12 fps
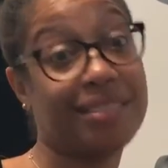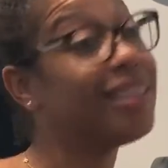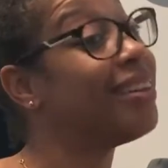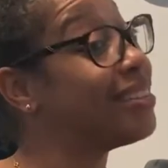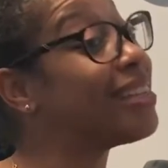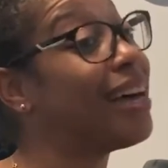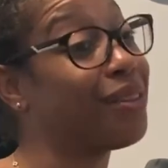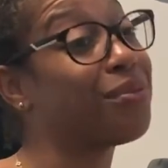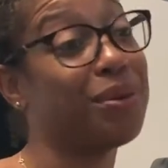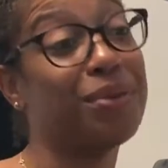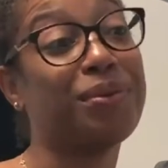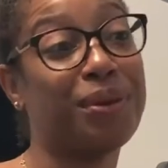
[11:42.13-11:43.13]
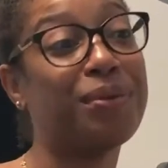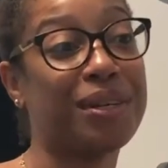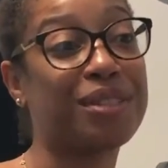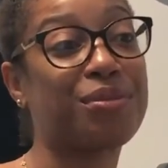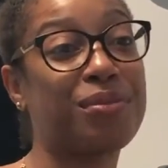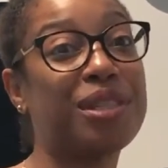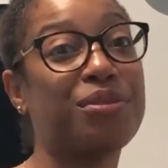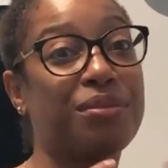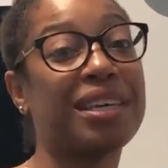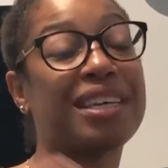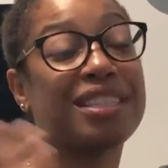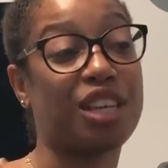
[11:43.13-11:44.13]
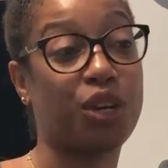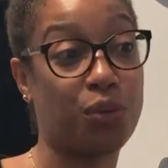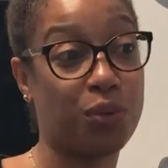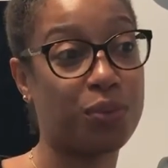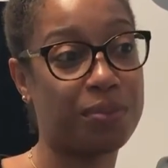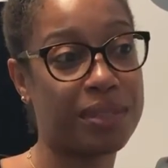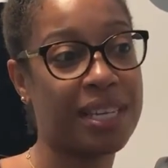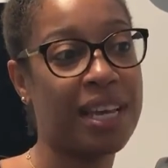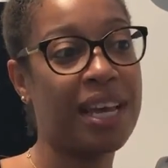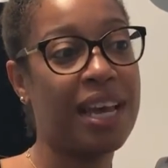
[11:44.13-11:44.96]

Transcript: That's how the real world works. We do things in groups.